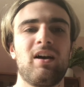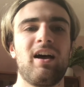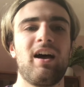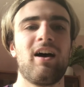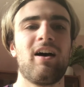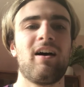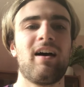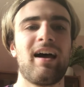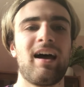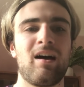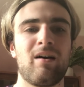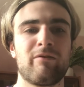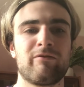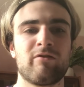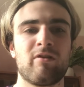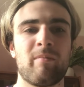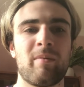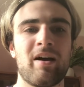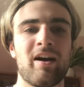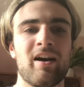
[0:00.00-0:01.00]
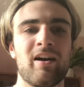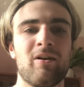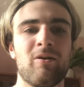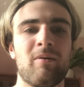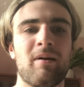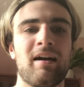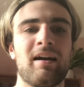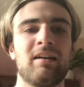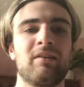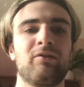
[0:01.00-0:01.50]
Alfa Romeo
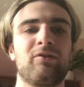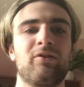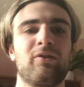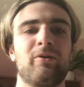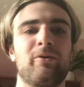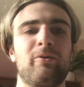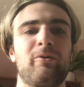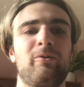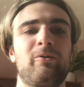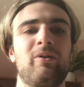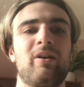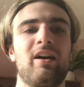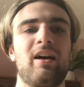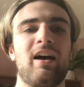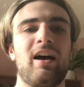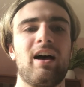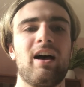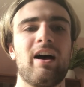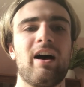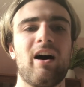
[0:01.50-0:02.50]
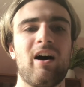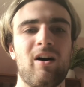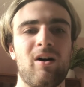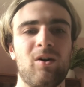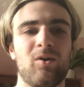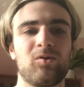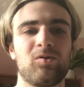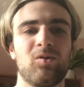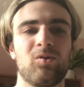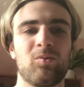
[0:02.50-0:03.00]
and to
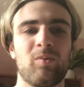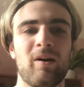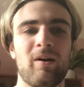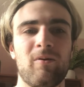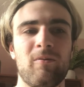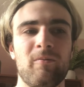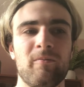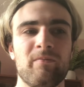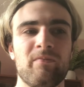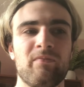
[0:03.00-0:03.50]
Haas as well.